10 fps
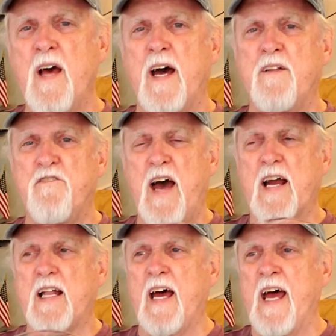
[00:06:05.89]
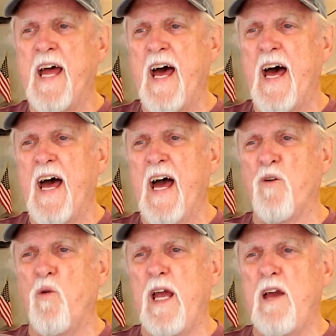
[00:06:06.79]
In fact,
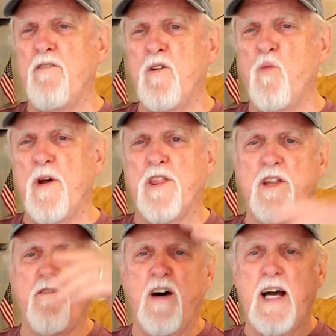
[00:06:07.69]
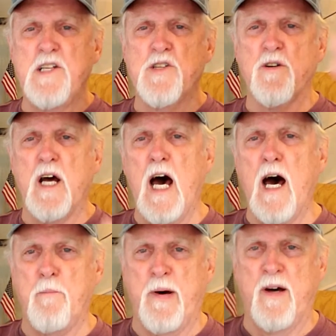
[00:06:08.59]
even with the visor
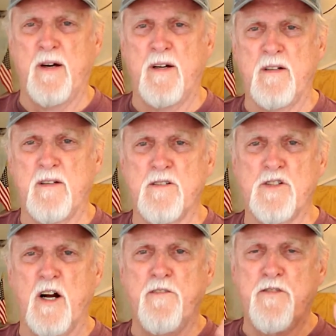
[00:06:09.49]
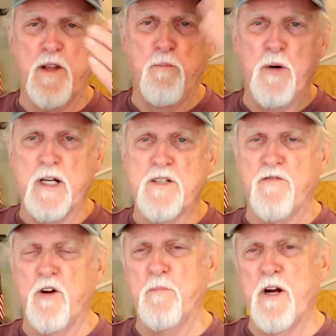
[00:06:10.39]
up, sorry for the bugs
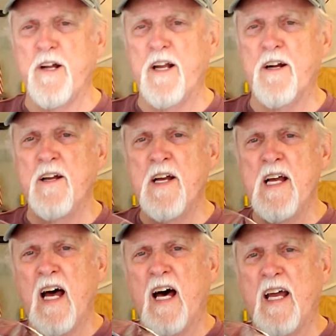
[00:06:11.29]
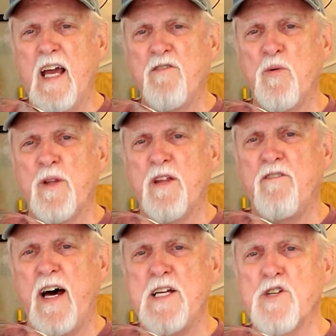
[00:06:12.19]
floating around here, even with the
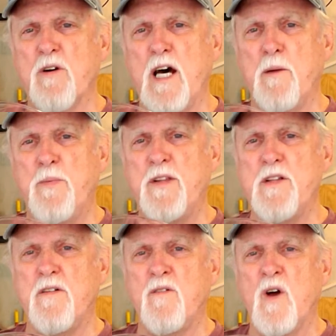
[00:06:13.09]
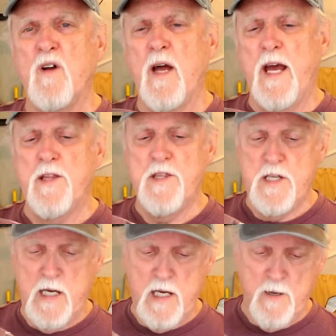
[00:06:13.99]
visor up and
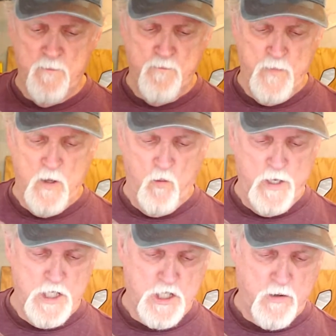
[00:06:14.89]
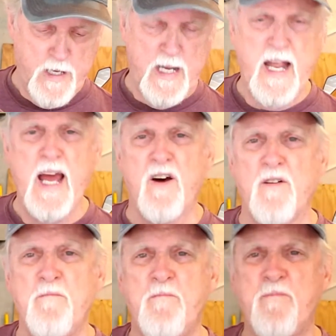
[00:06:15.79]
the windscreen down,